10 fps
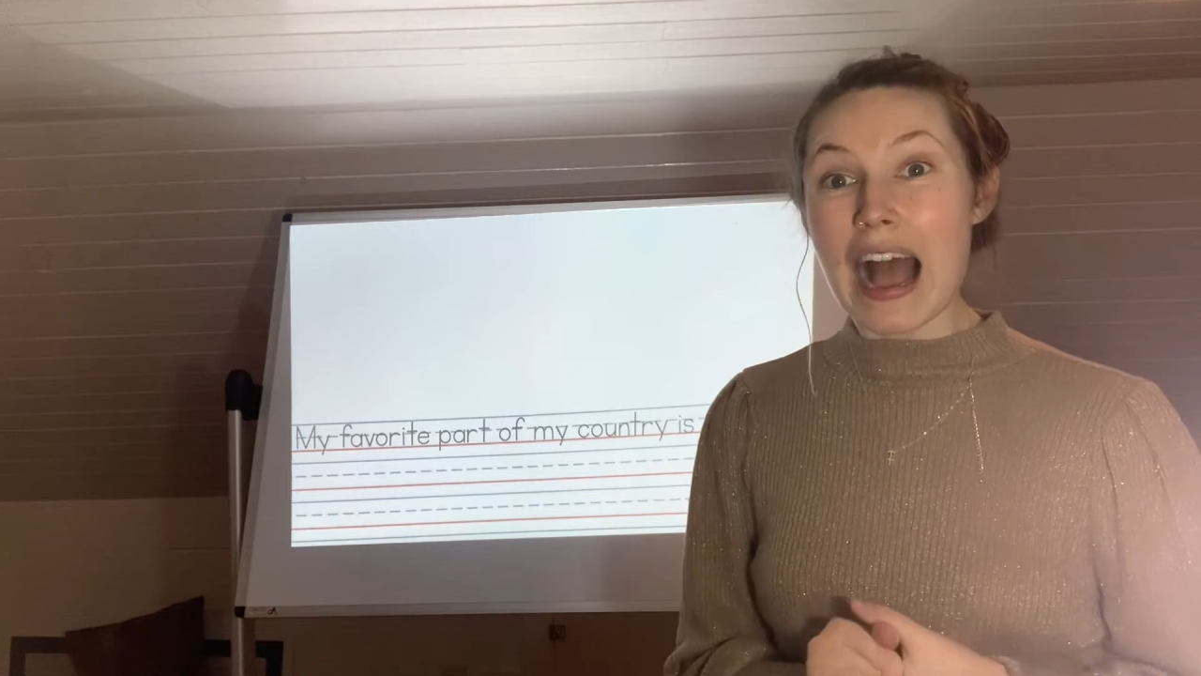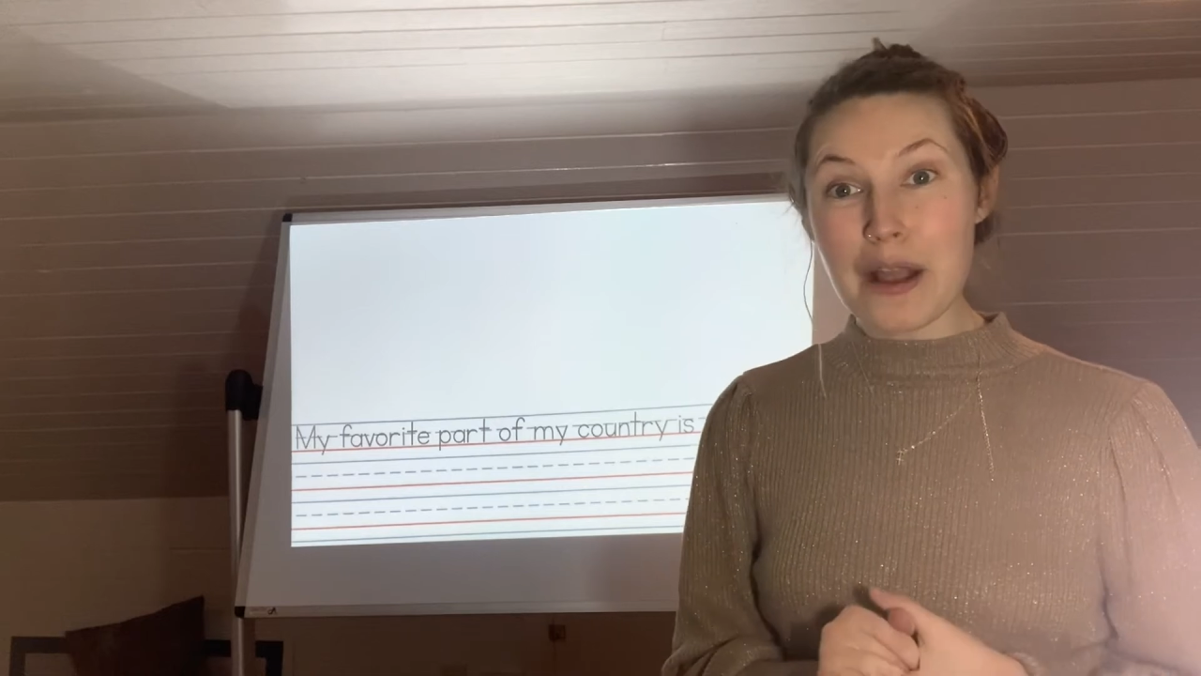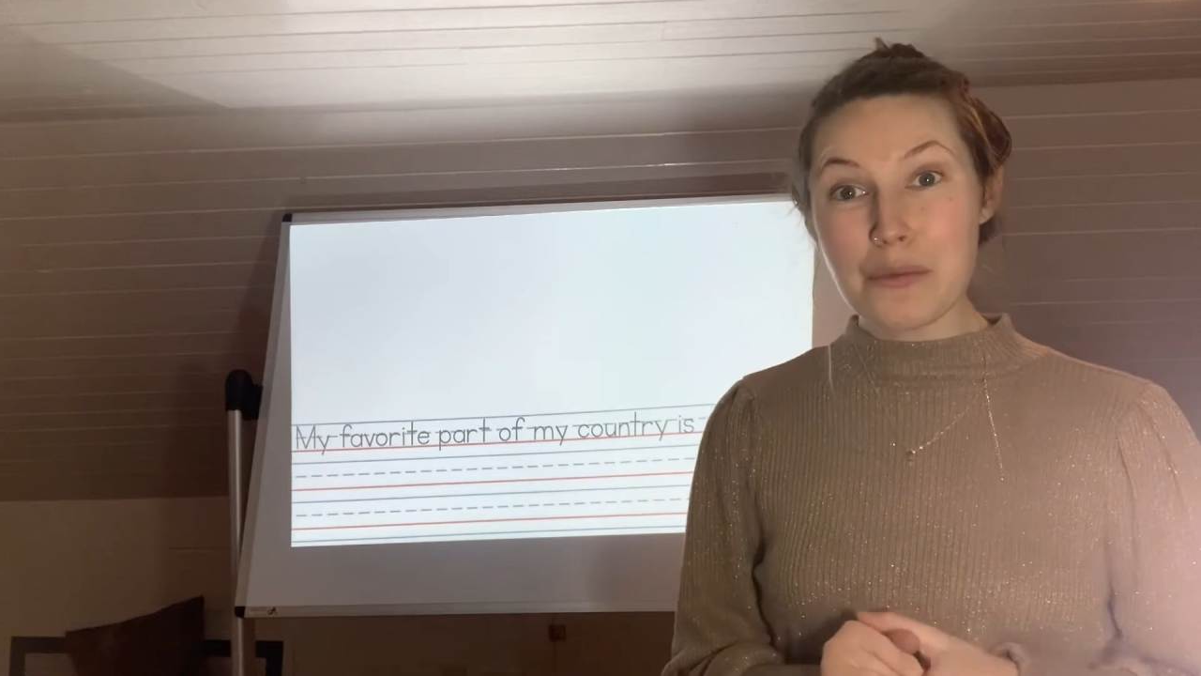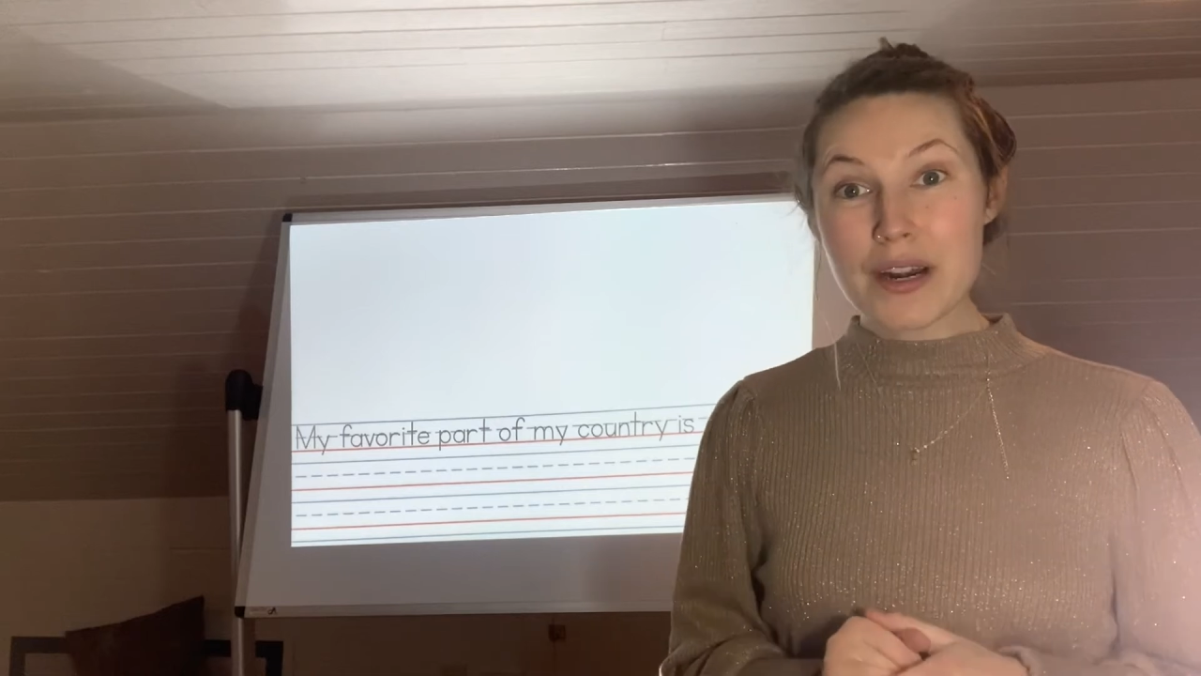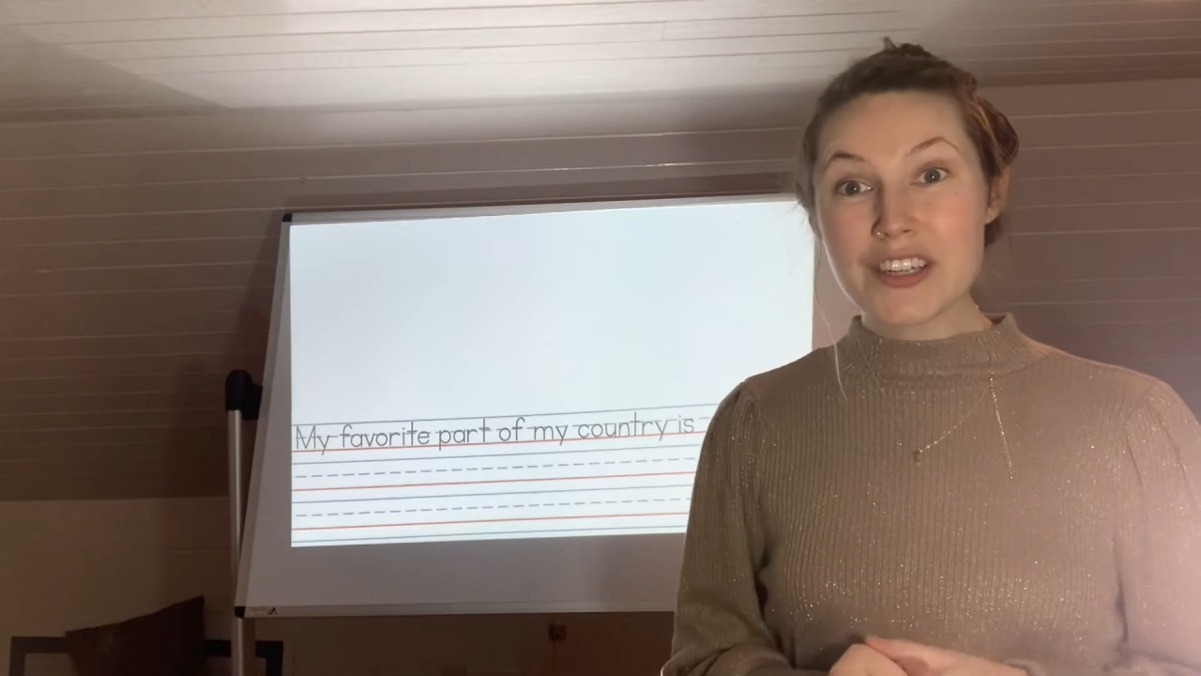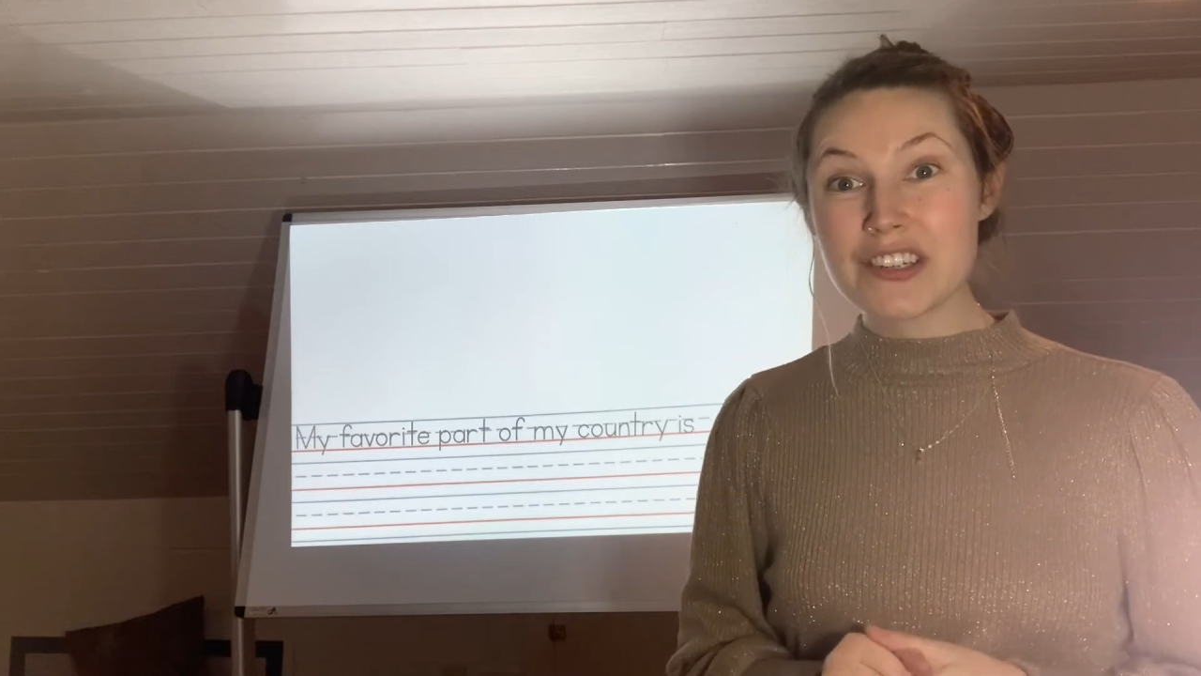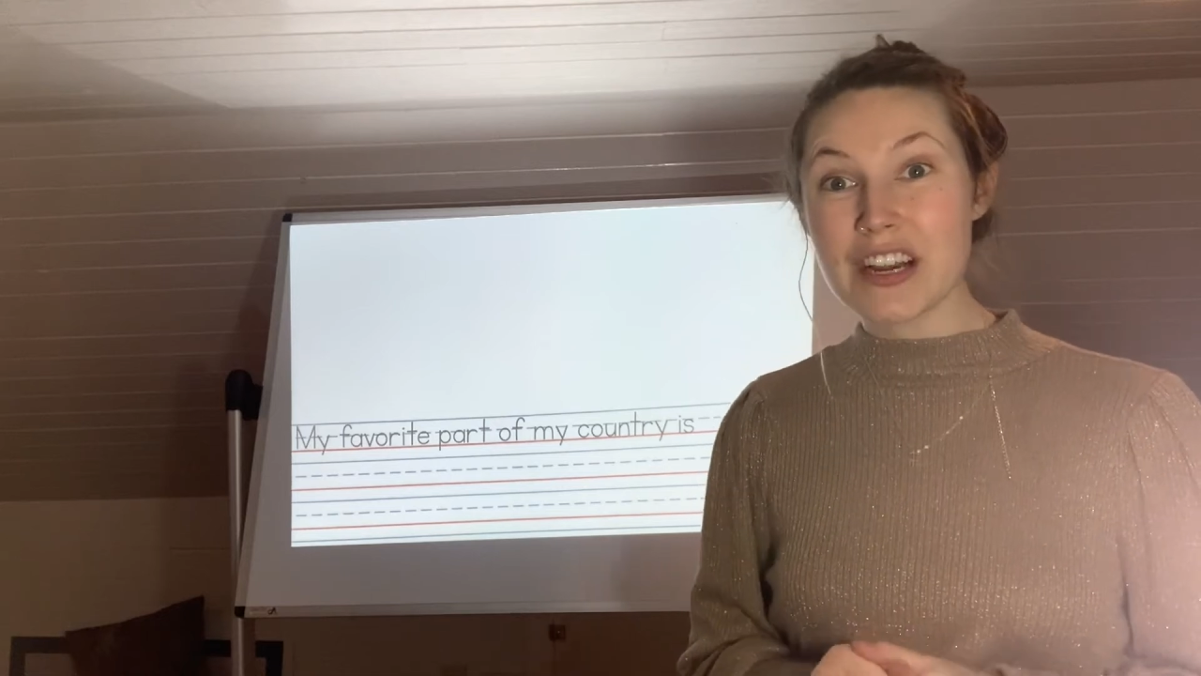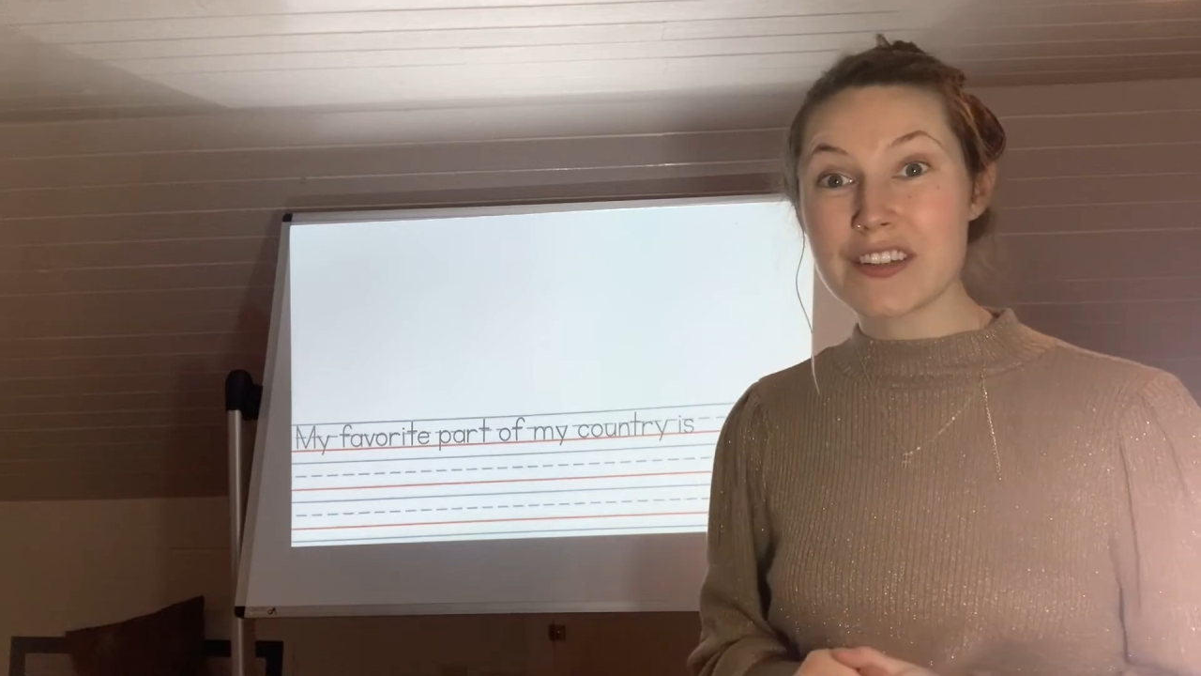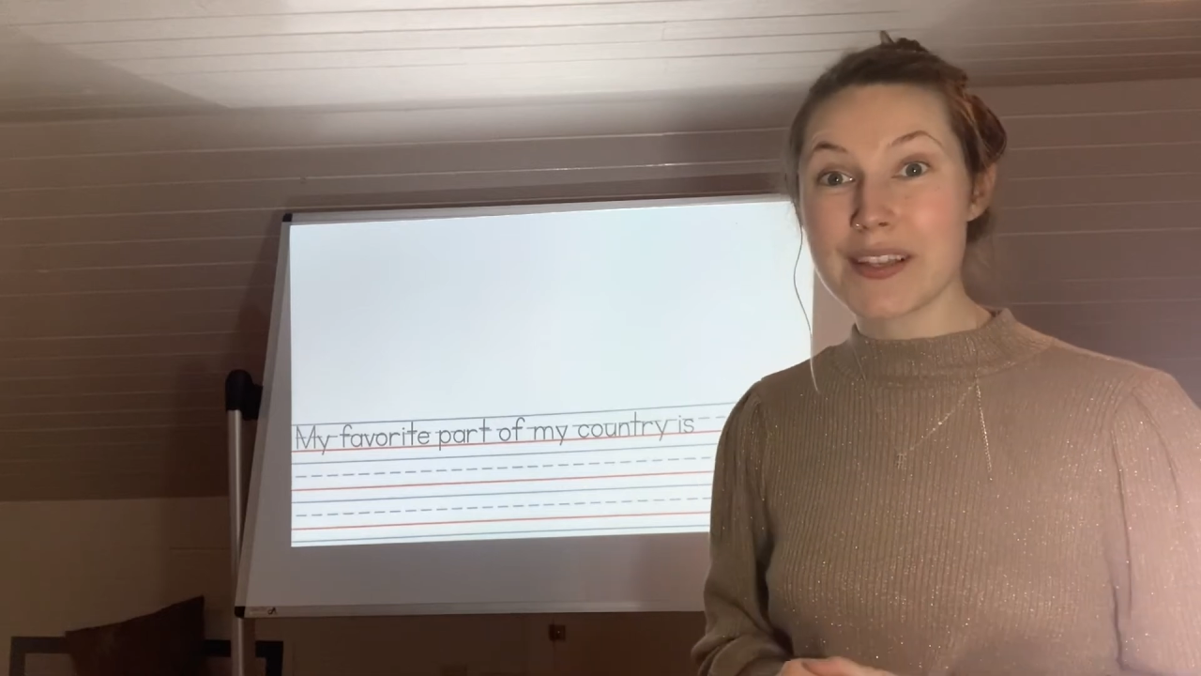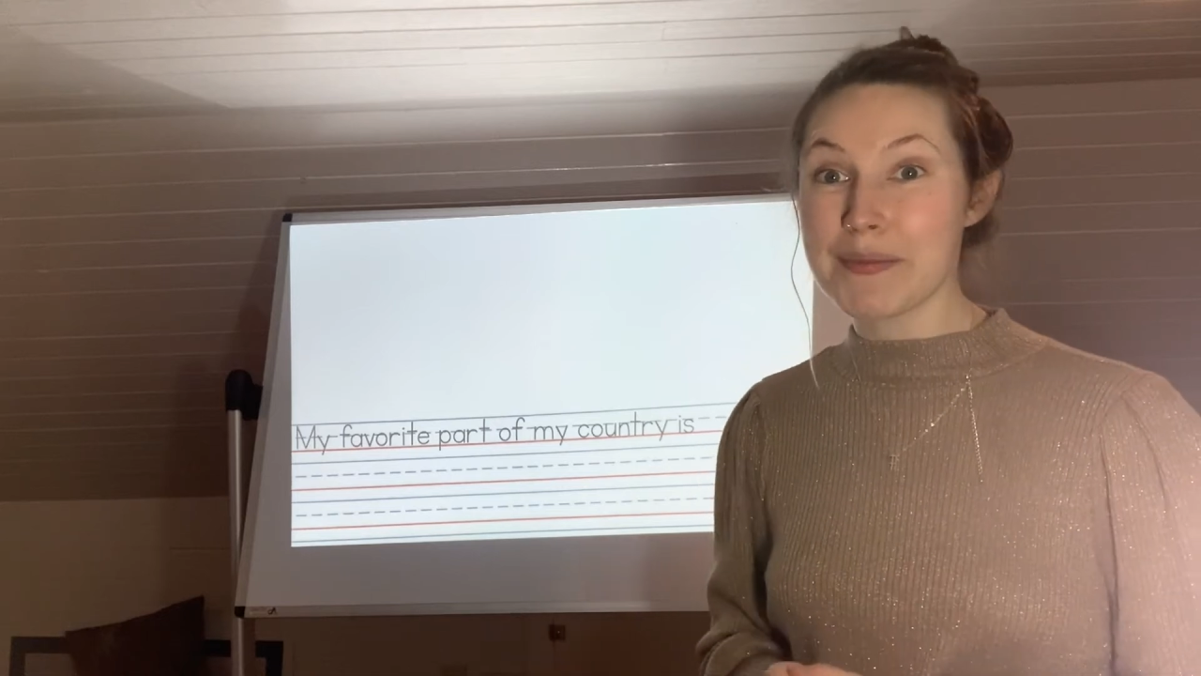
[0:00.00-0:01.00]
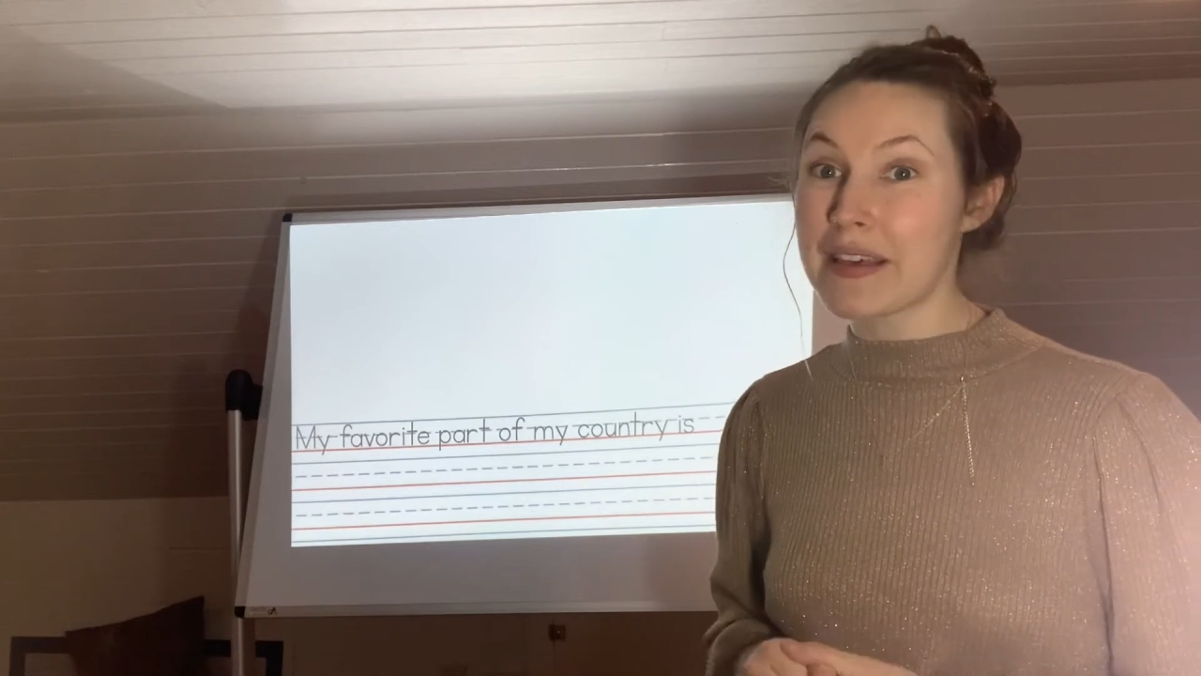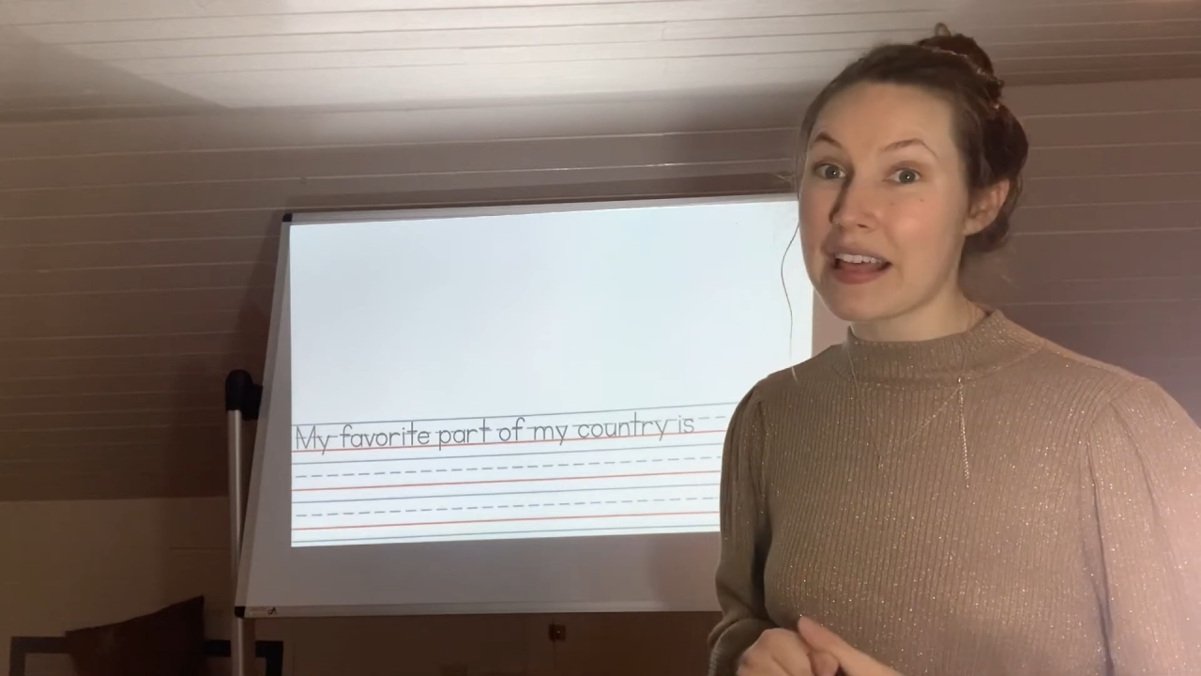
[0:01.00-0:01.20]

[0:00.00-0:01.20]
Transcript: I want to share something